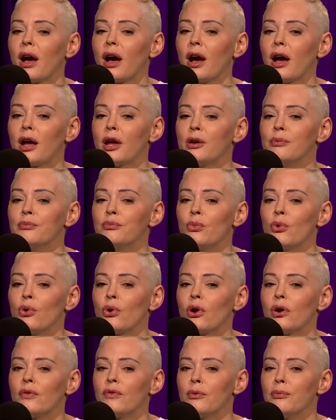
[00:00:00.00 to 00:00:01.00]
I am
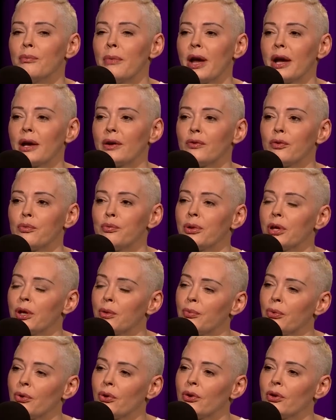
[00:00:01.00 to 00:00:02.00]
more of a man of the
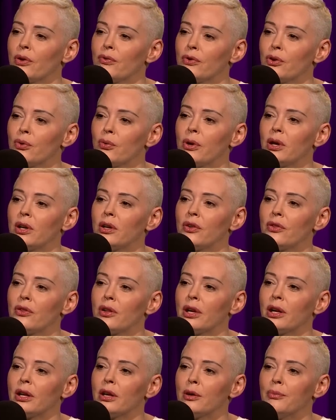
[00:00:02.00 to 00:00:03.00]
people, if you will,
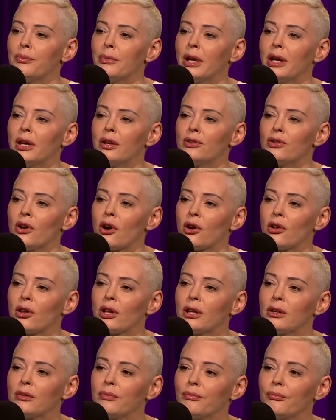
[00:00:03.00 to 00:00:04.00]
than a media
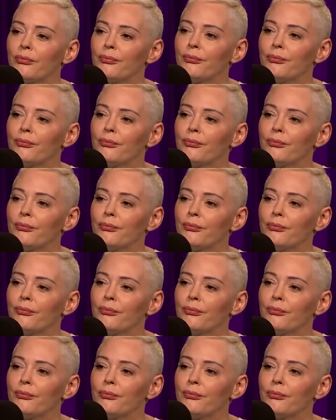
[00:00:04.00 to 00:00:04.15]
darling.